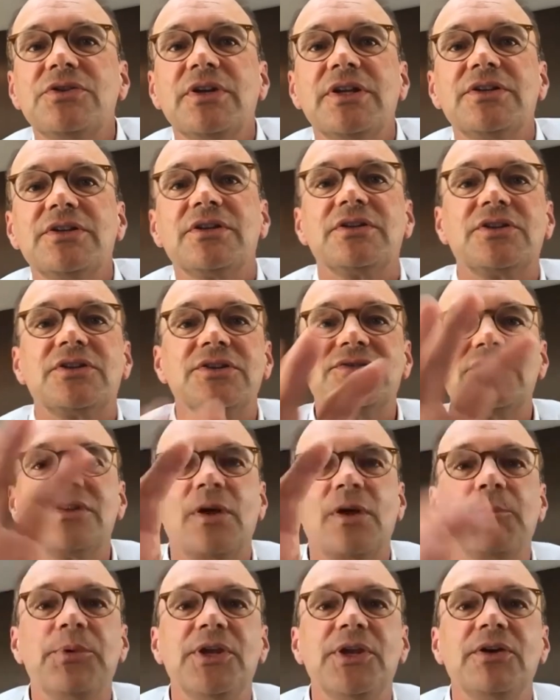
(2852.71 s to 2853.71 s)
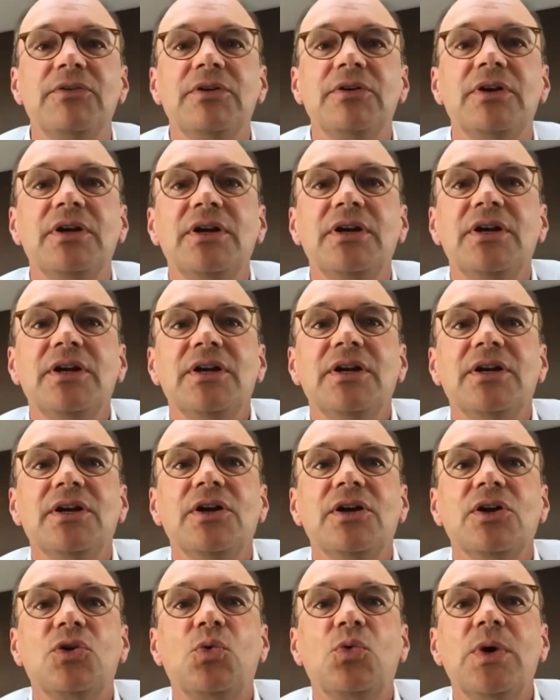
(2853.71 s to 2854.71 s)
It just appear
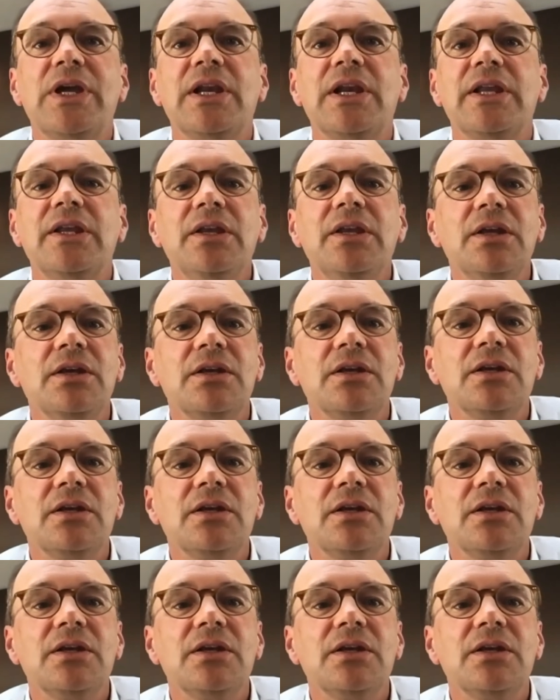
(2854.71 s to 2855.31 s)
quickly